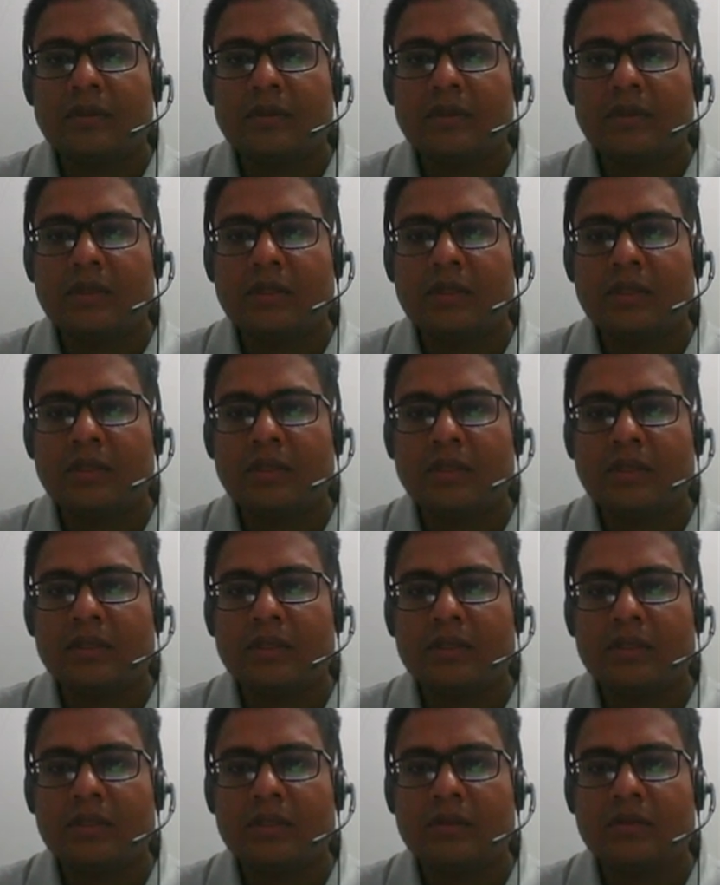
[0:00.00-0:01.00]
And
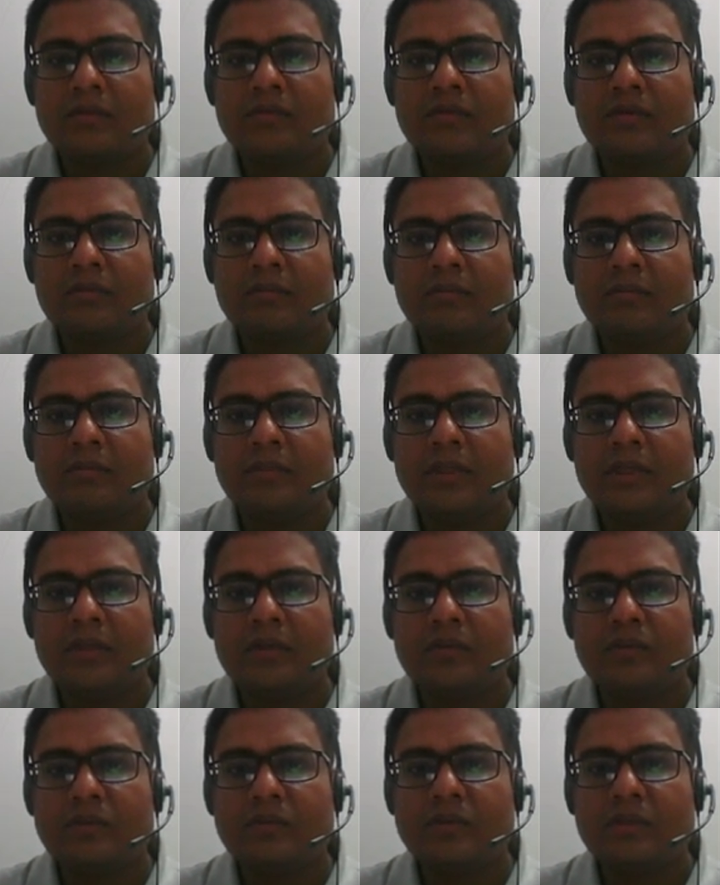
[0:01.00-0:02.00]
here from B
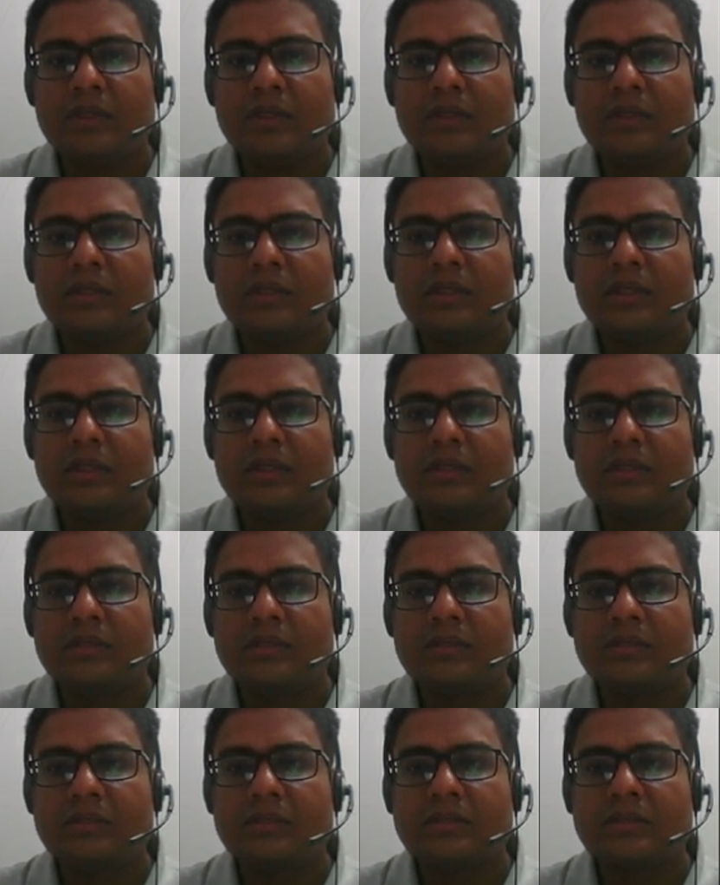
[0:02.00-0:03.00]
to C there
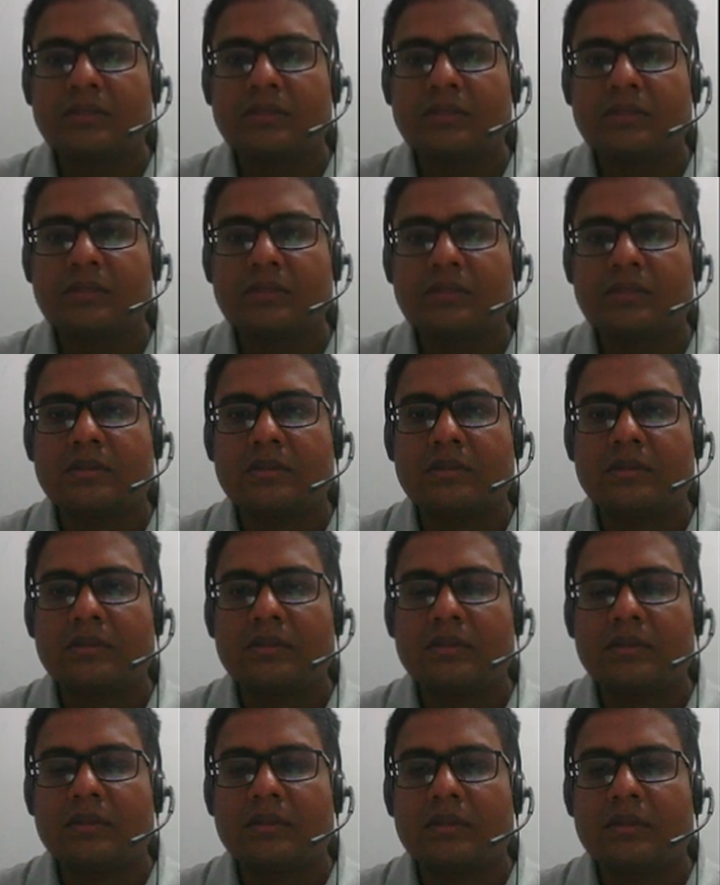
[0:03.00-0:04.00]
is
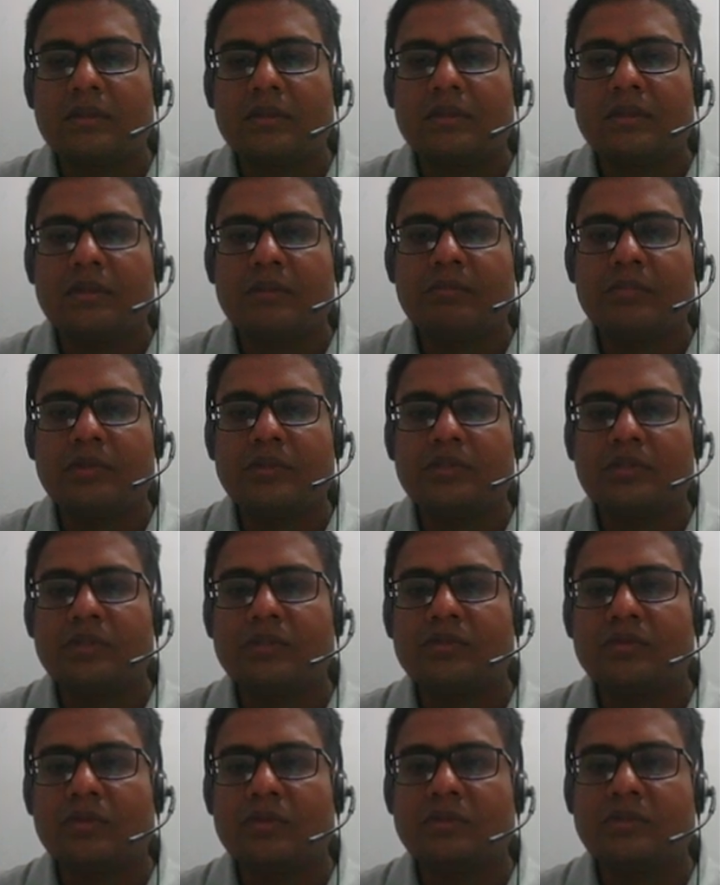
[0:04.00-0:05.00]
the pressure is
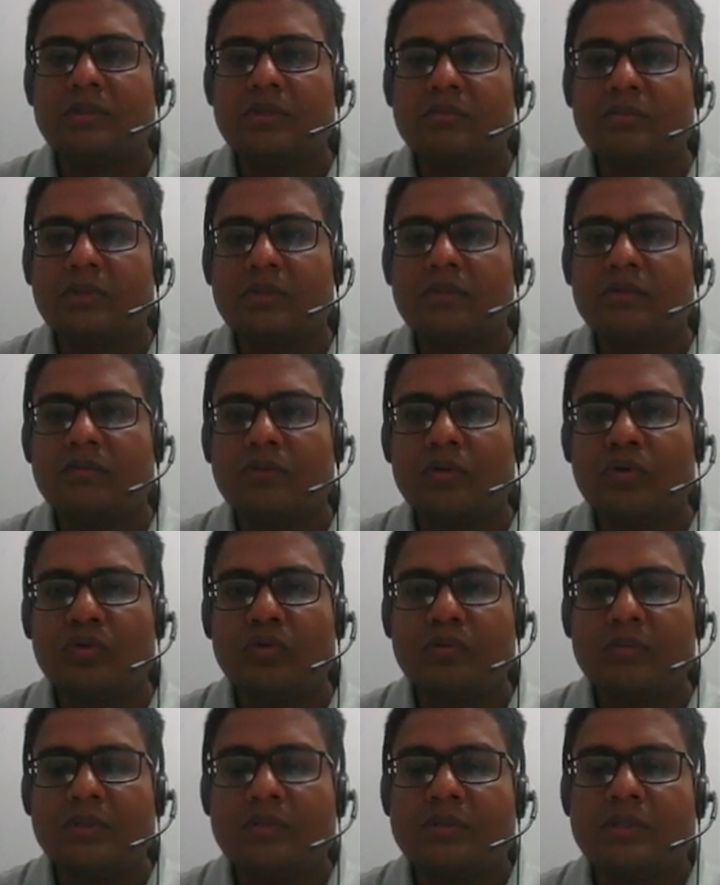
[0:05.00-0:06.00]
constant but the
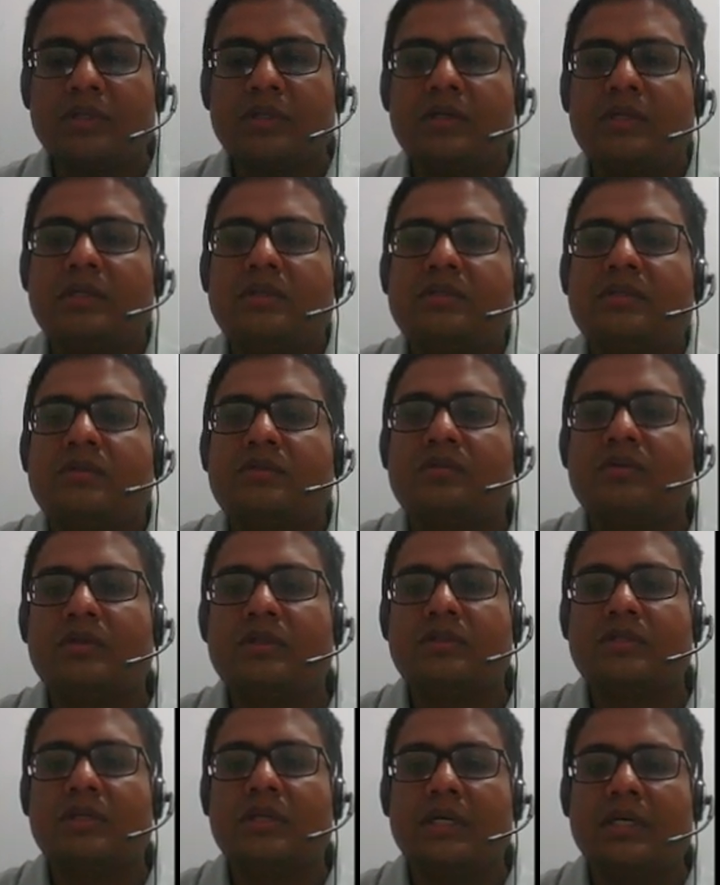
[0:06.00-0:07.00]
volume is increasing, so it is
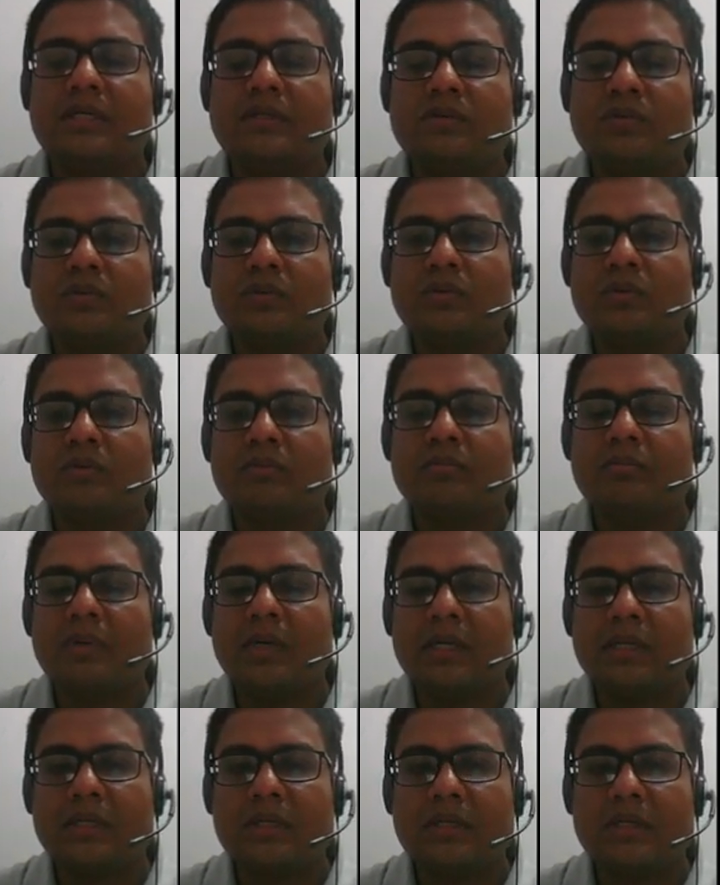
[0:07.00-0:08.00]
an
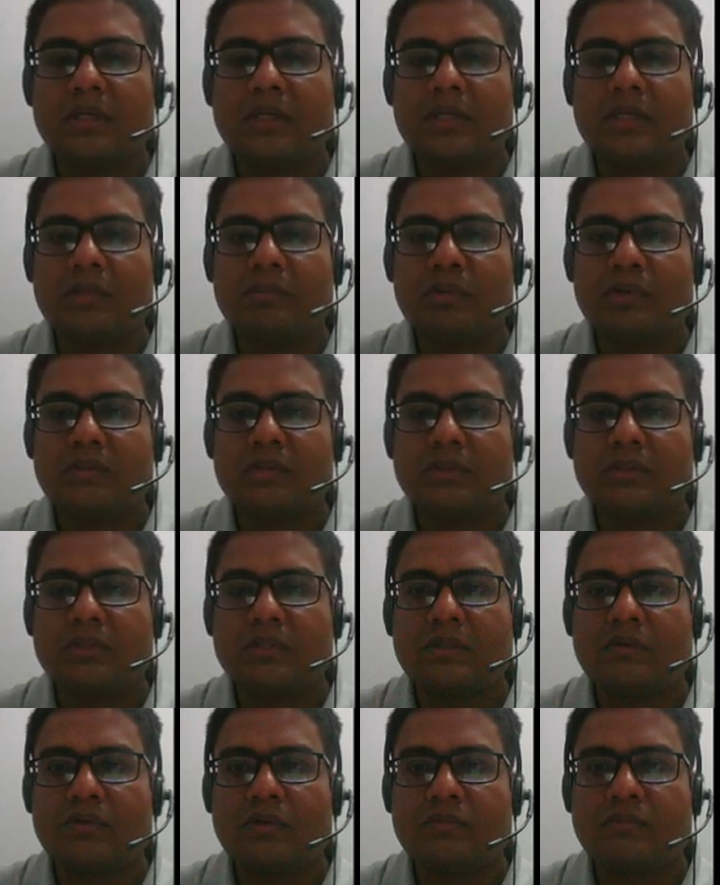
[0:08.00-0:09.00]
isobaric process.
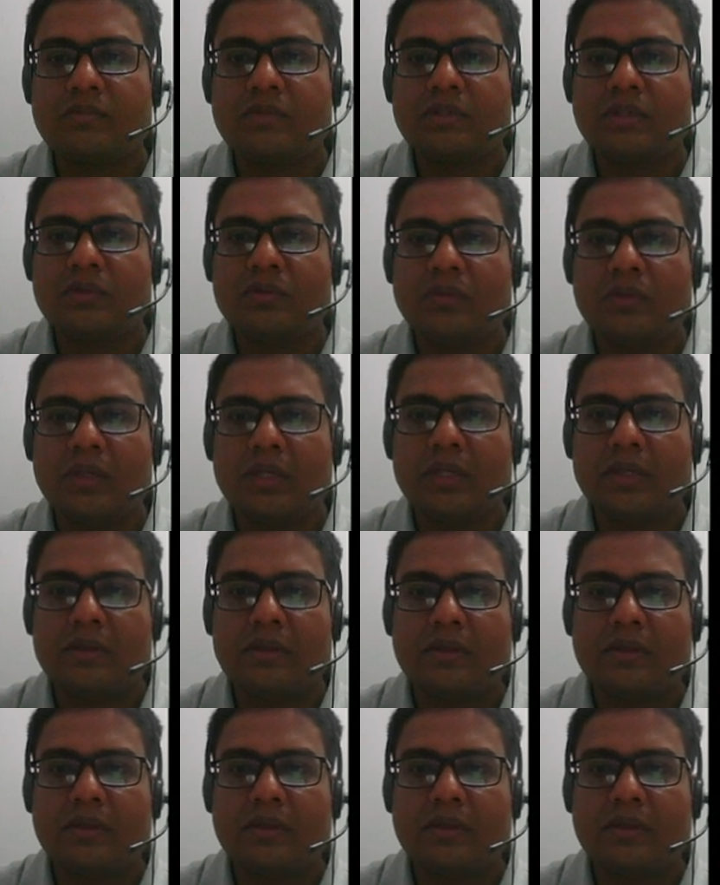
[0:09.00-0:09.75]
And from C to A